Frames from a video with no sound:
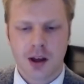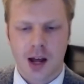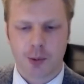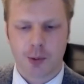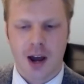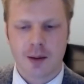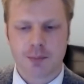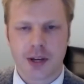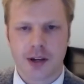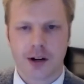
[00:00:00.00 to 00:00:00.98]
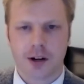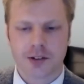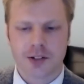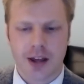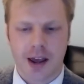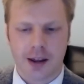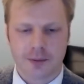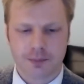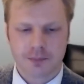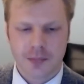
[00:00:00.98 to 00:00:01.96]
I would not be here today
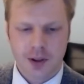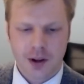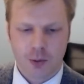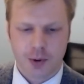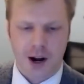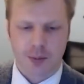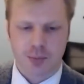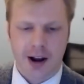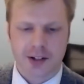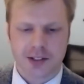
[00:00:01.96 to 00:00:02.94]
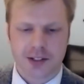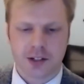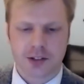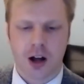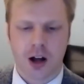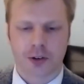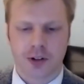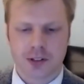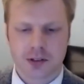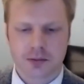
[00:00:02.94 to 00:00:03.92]
without practicing
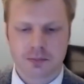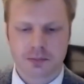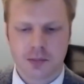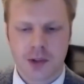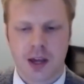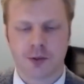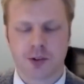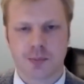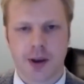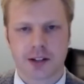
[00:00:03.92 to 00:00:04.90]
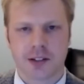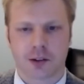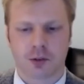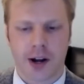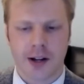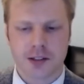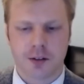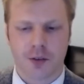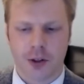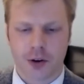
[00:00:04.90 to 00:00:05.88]
tolerance and respecting the rights
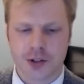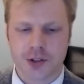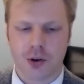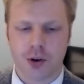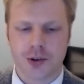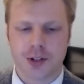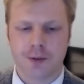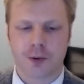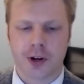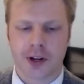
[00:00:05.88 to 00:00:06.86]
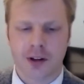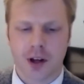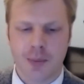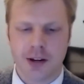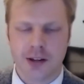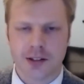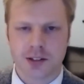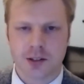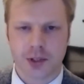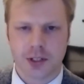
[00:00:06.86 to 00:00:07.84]
of others to hold differing opinions
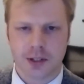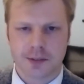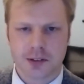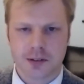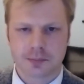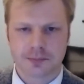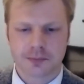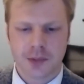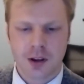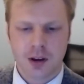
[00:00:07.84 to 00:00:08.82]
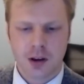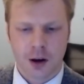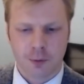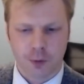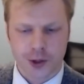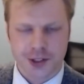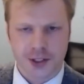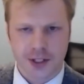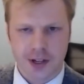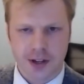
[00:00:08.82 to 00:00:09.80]
and beliefs.
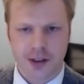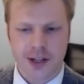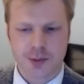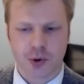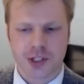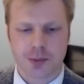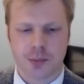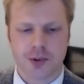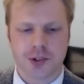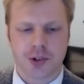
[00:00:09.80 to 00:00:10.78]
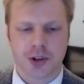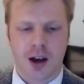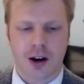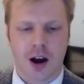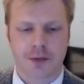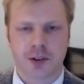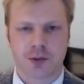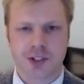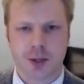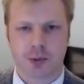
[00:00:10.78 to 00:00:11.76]
Unfortunately, these principles are not often
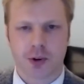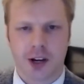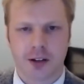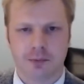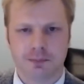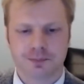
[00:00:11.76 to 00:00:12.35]
reciprocated.